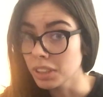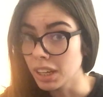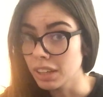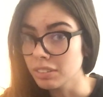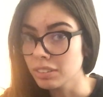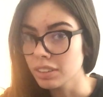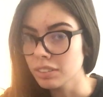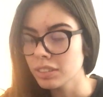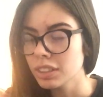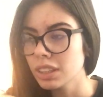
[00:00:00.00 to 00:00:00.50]
life
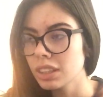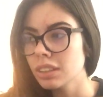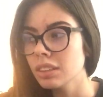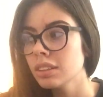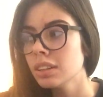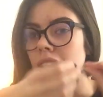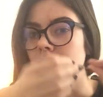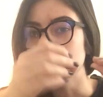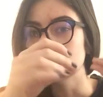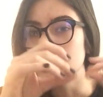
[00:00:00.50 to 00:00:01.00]
and everything,
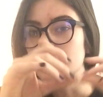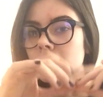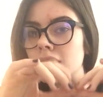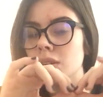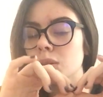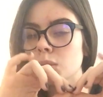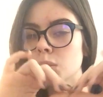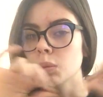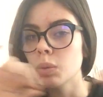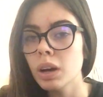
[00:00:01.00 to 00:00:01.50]
it's
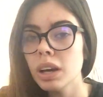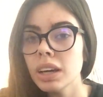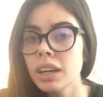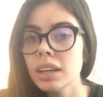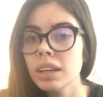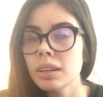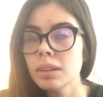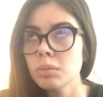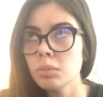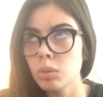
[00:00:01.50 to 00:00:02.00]

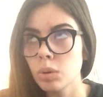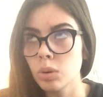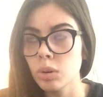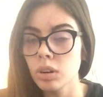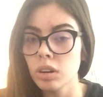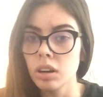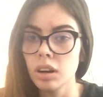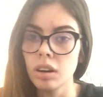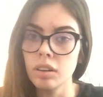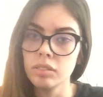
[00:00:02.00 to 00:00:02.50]
way
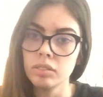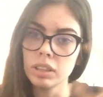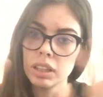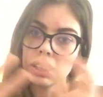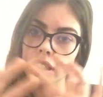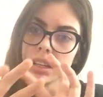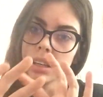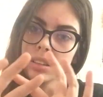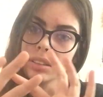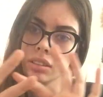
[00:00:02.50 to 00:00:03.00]
more of
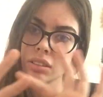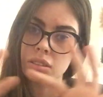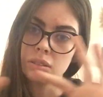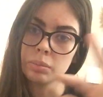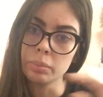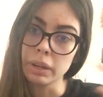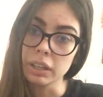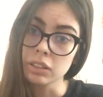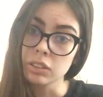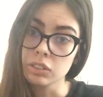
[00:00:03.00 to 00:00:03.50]
like a
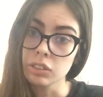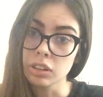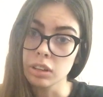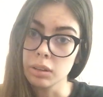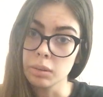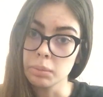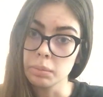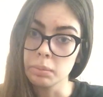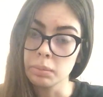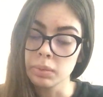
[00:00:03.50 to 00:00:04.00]

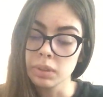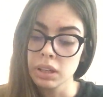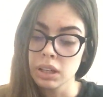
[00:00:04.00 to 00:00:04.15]
spectrum,